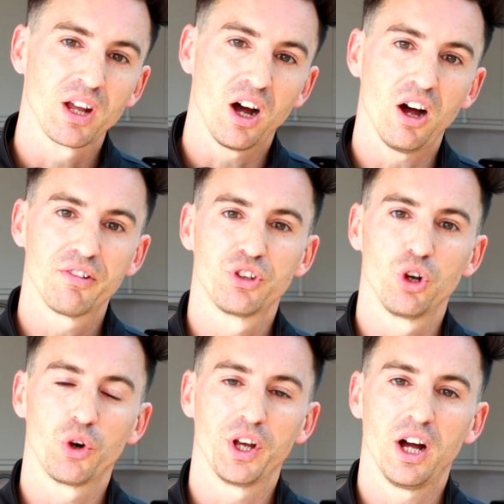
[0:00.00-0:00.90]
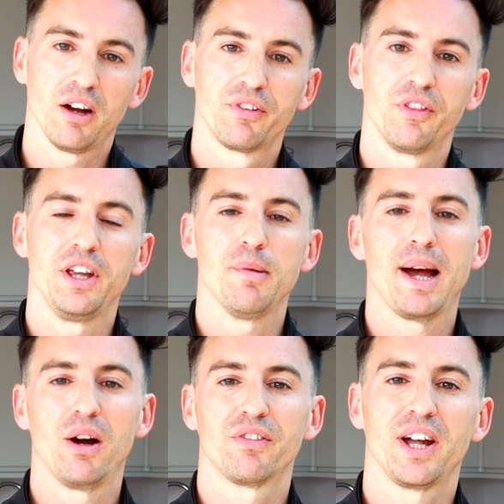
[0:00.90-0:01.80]
After long enough, the
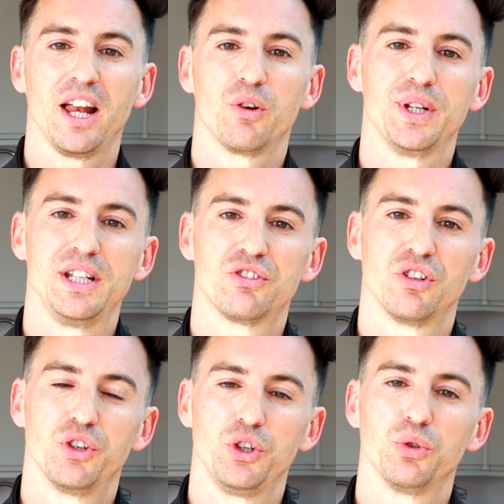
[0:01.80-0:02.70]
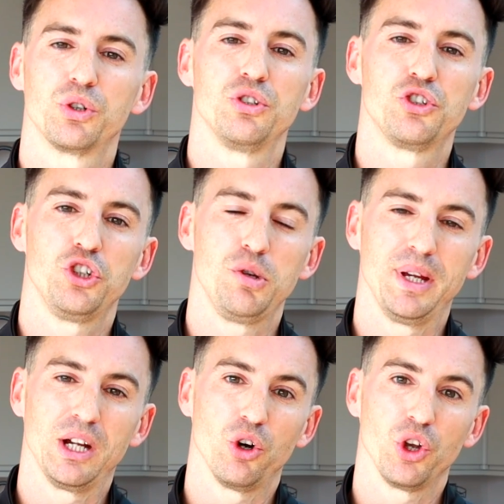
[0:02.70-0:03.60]
amount of calories that you're
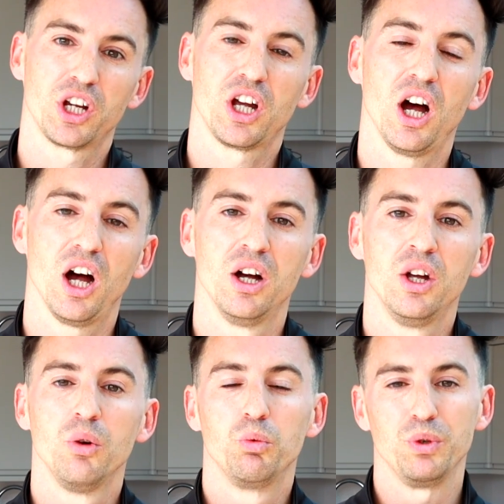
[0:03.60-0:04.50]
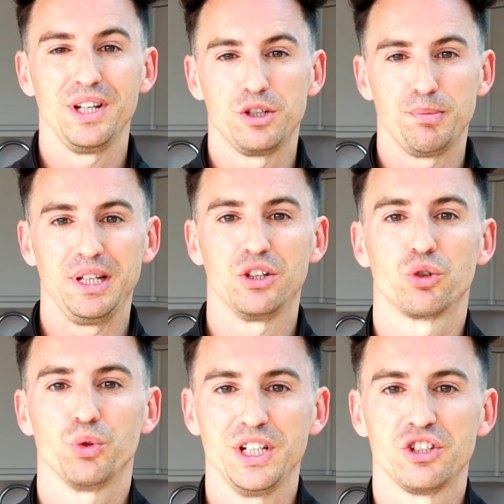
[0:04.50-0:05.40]
consuming on a cut will need to be
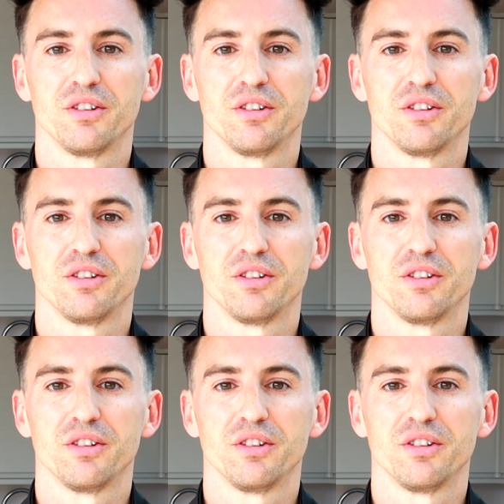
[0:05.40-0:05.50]
decreased